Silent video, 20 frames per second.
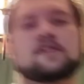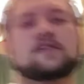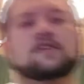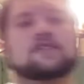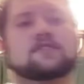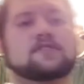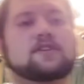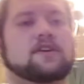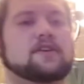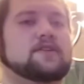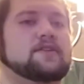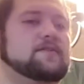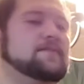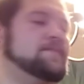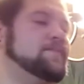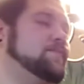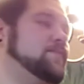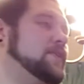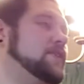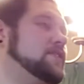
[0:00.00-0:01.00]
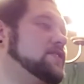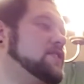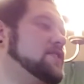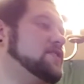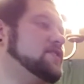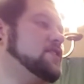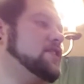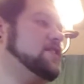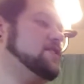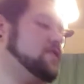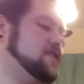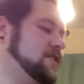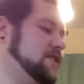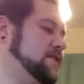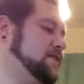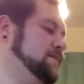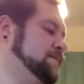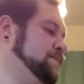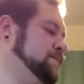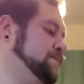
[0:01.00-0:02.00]
So these things are
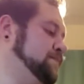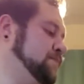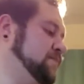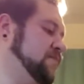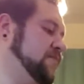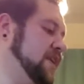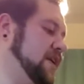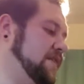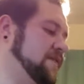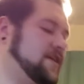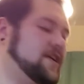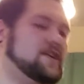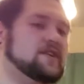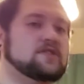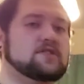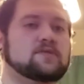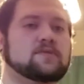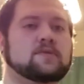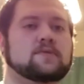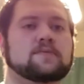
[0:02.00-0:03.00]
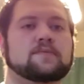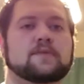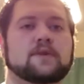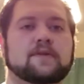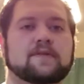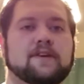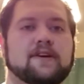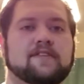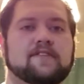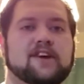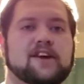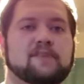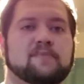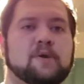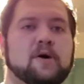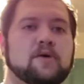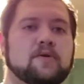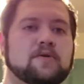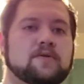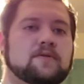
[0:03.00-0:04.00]
actually very, very useful. They're very, very
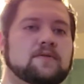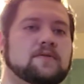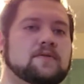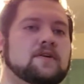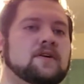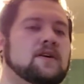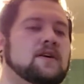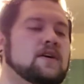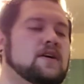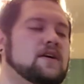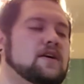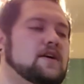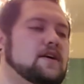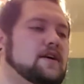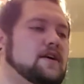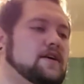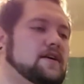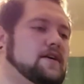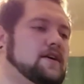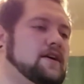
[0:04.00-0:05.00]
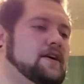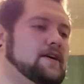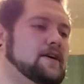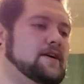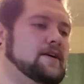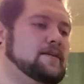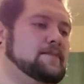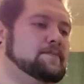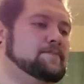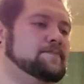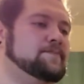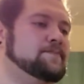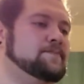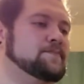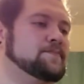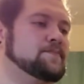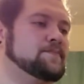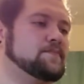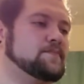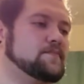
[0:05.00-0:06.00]
potent. Um,
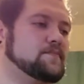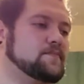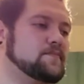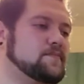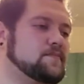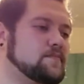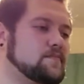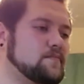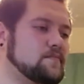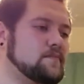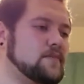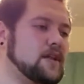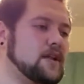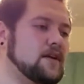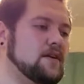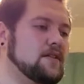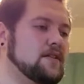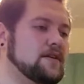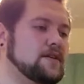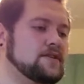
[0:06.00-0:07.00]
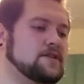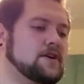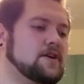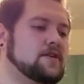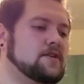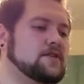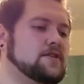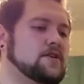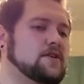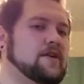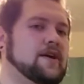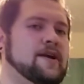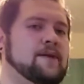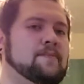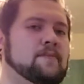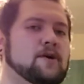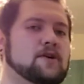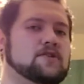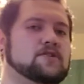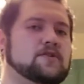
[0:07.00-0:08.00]
there's also a
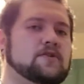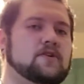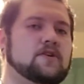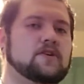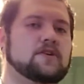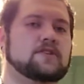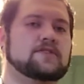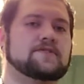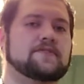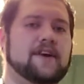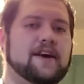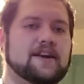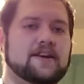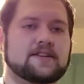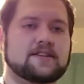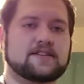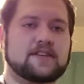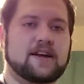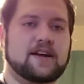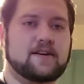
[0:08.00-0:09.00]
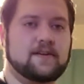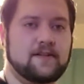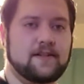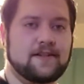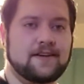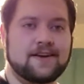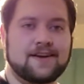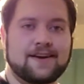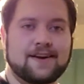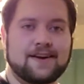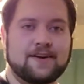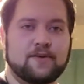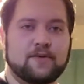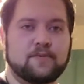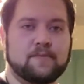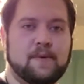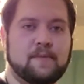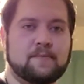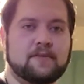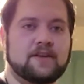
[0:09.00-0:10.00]
martial arts fighting style. I don't
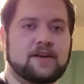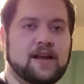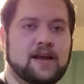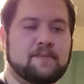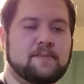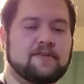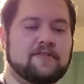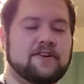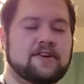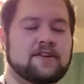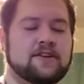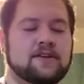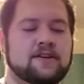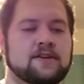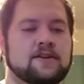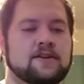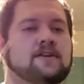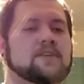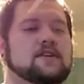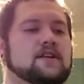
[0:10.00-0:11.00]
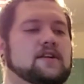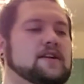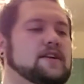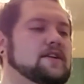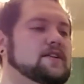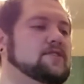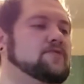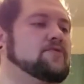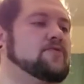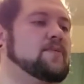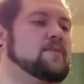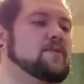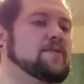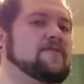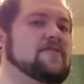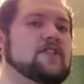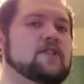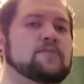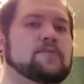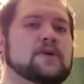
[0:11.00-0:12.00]
remember the name of it. It is from the
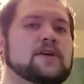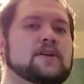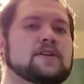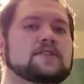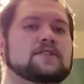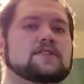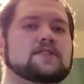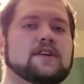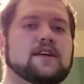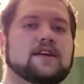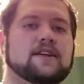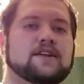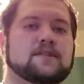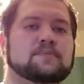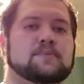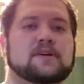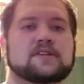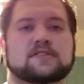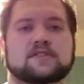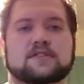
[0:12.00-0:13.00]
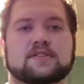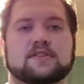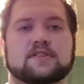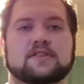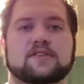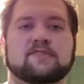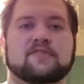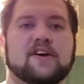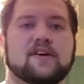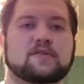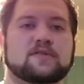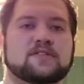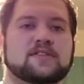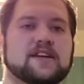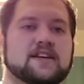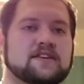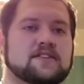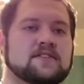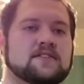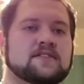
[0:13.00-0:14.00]
Philippines, and it's basically you fight with
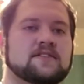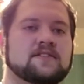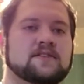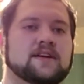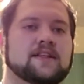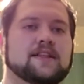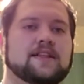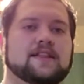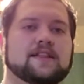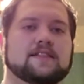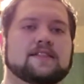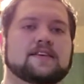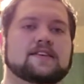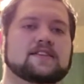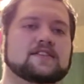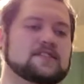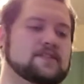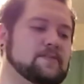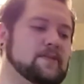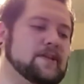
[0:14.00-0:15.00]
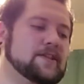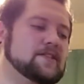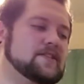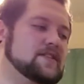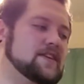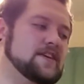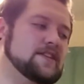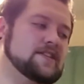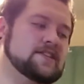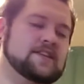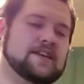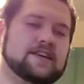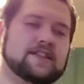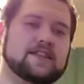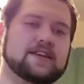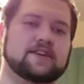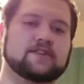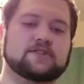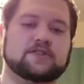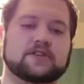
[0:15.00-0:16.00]
sticks. And this is about the size stick
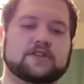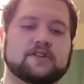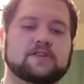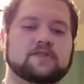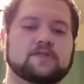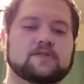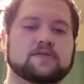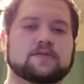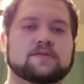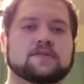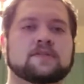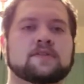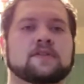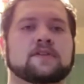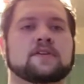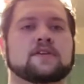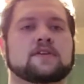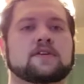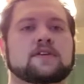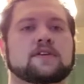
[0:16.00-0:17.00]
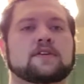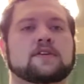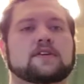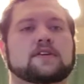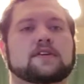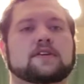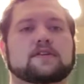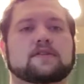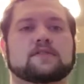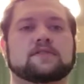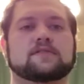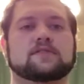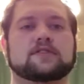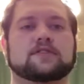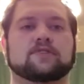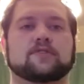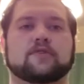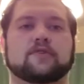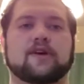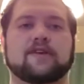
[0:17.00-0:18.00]
they usually use. Now,
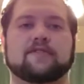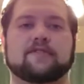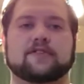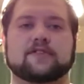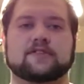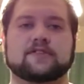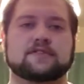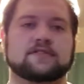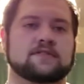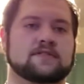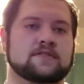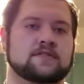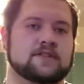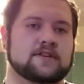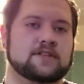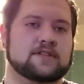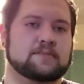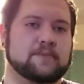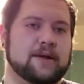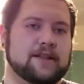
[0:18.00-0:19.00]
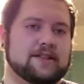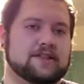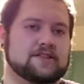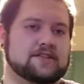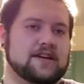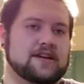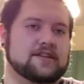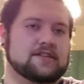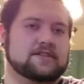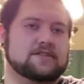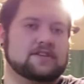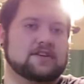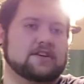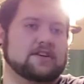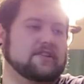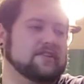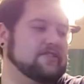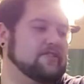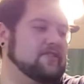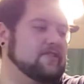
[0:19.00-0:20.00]
just for reference, it's about the size
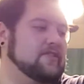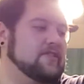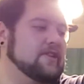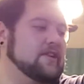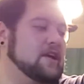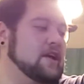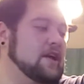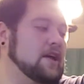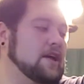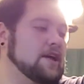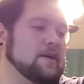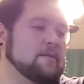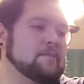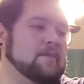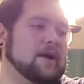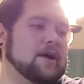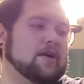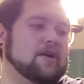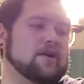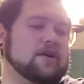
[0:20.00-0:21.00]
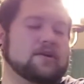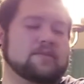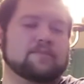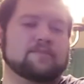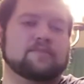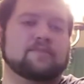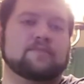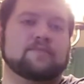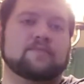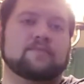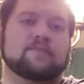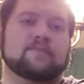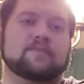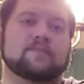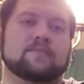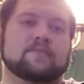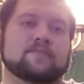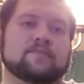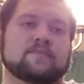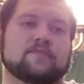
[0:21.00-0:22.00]
of my arm
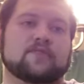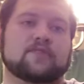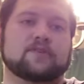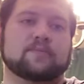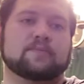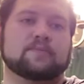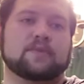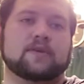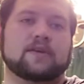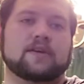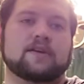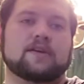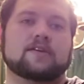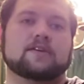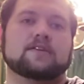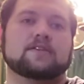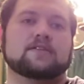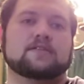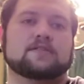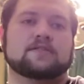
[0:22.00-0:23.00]
from here